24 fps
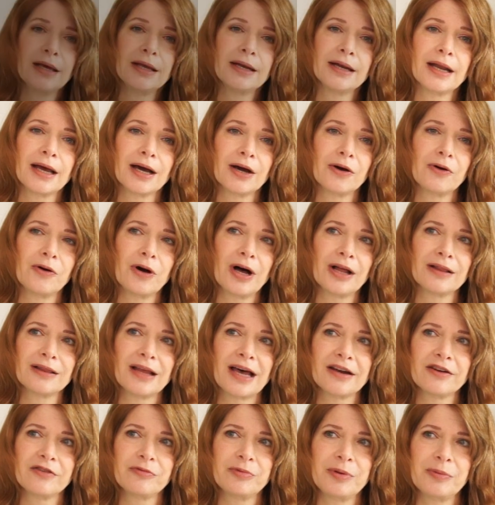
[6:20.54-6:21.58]
Now, a
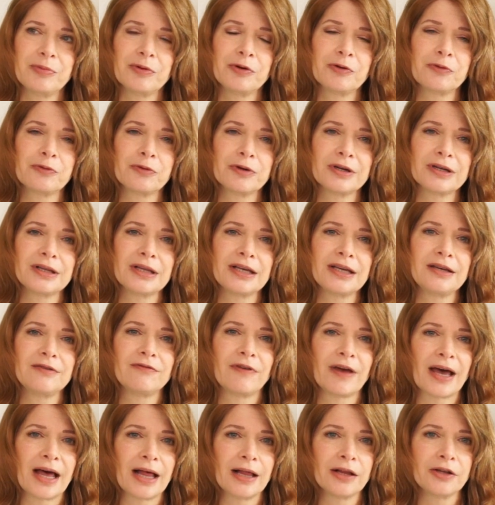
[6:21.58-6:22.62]
lot of people really
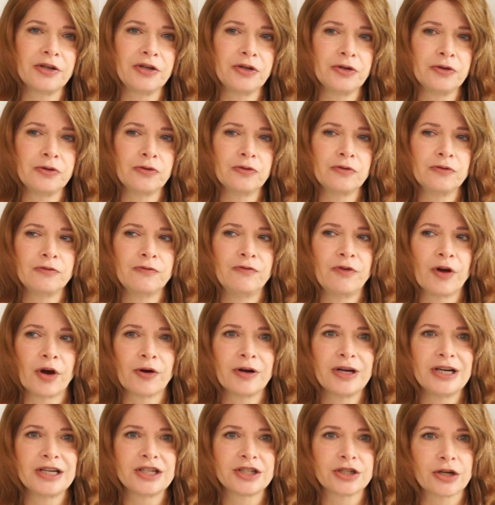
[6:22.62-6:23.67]
value
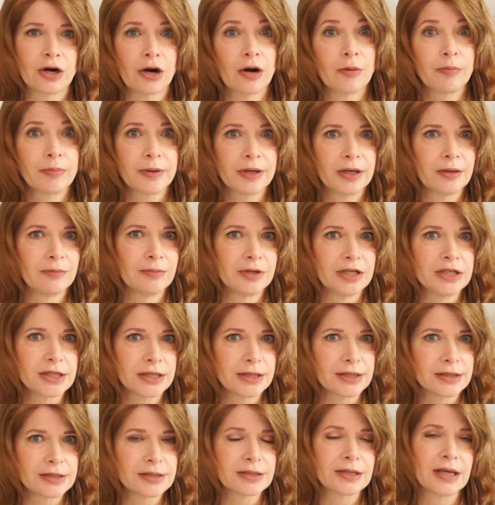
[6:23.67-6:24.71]
very sharp
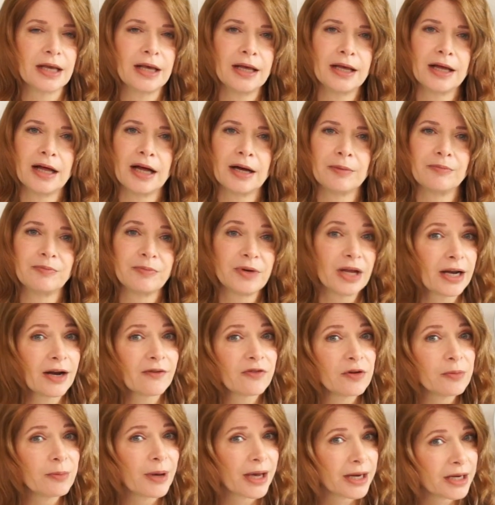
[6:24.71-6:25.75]
images. Not
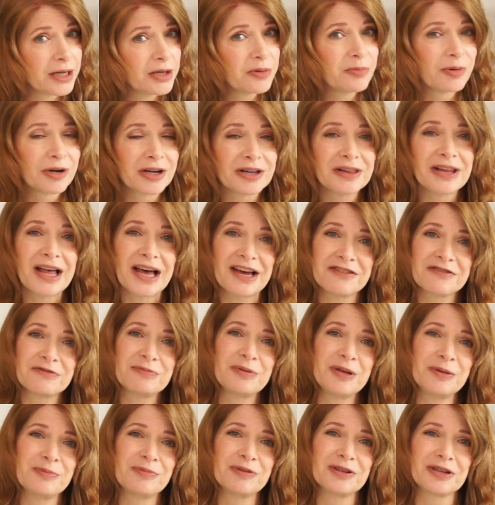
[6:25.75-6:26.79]
everybody, but a lot of
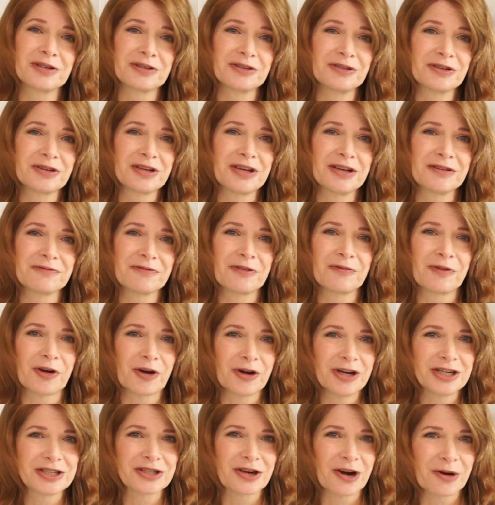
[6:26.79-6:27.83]
people are looking for
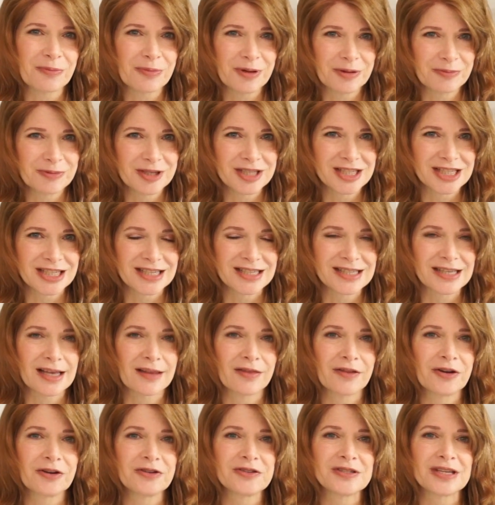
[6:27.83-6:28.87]
very sharp images,
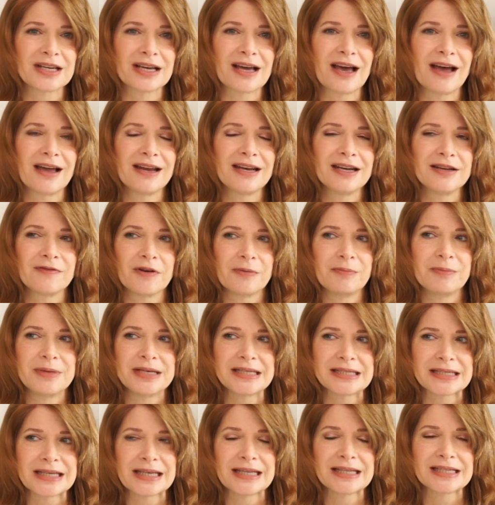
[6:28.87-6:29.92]
and there's kind of a
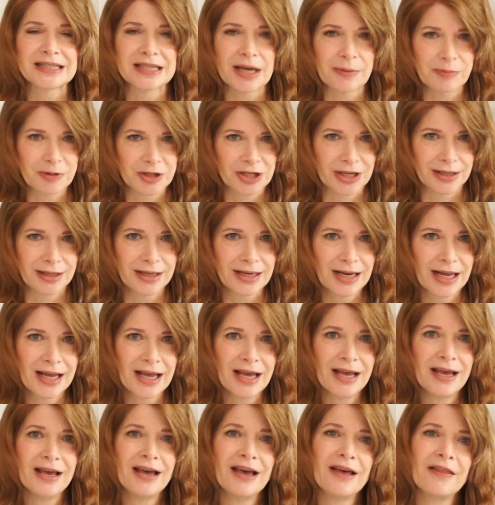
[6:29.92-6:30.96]
misconception
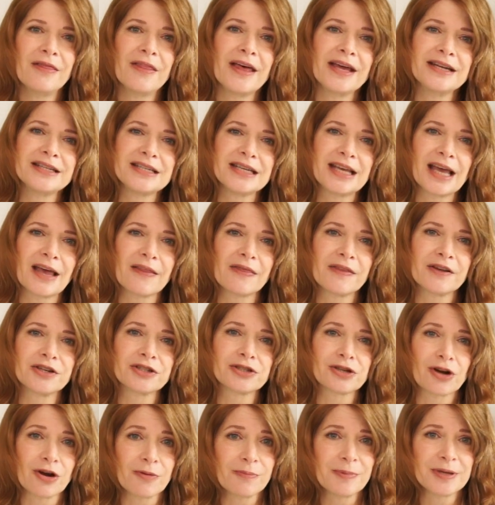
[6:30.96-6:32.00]
that to get the
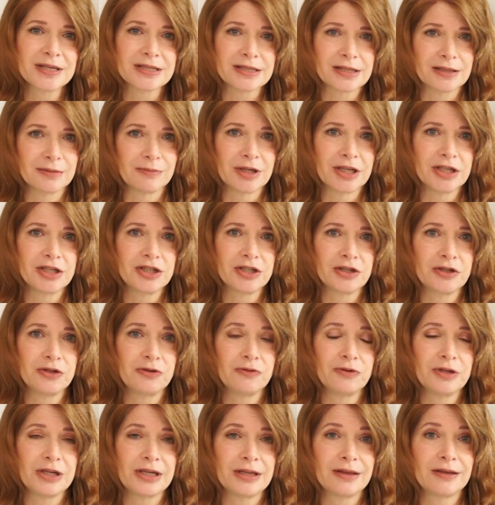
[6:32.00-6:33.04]
sharpest image,
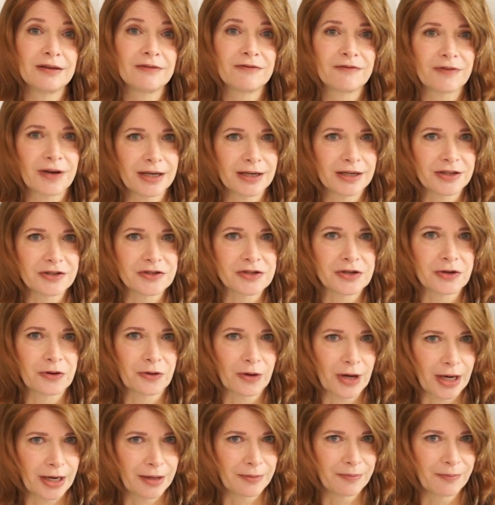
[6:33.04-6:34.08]
you need the finest
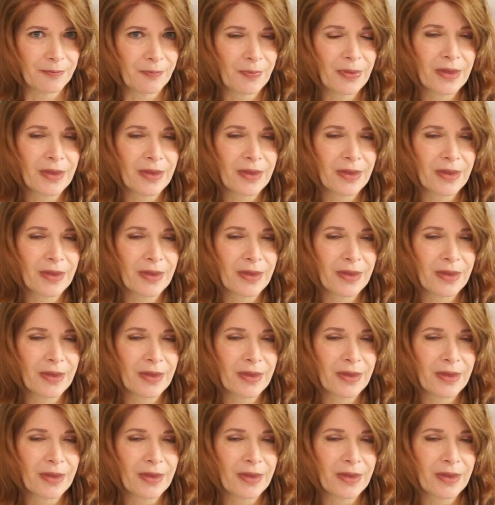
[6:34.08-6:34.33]
grain.